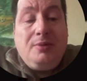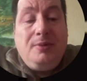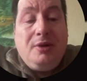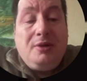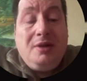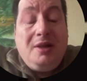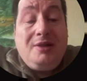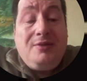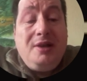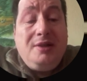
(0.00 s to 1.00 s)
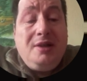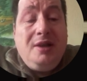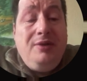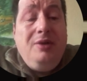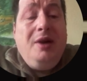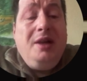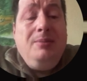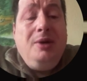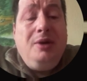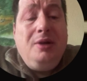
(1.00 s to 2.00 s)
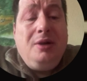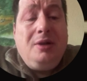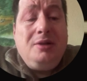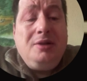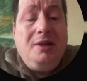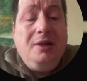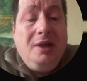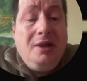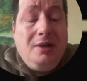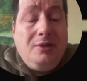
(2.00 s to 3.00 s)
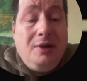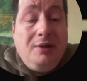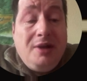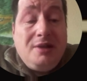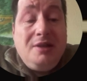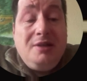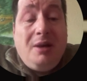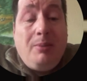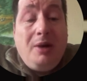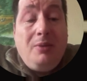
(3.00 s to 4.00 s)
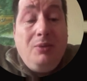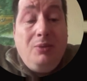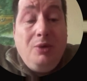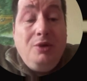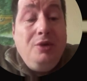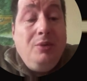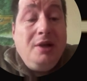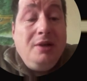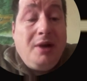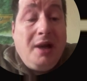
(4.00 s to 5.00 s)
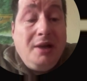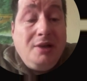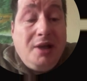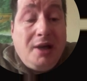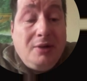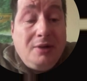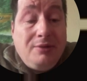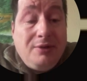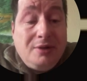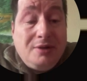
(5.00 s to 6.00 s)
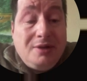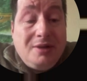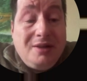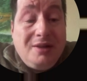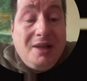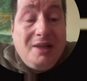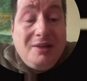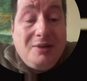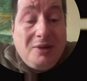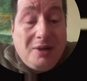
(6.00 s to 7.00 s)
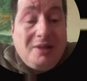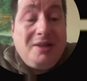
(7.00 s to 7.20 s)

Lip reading: Because let's face it, if you had $1 million and you needed to invest in someone, would you want to write a check on the first date or not?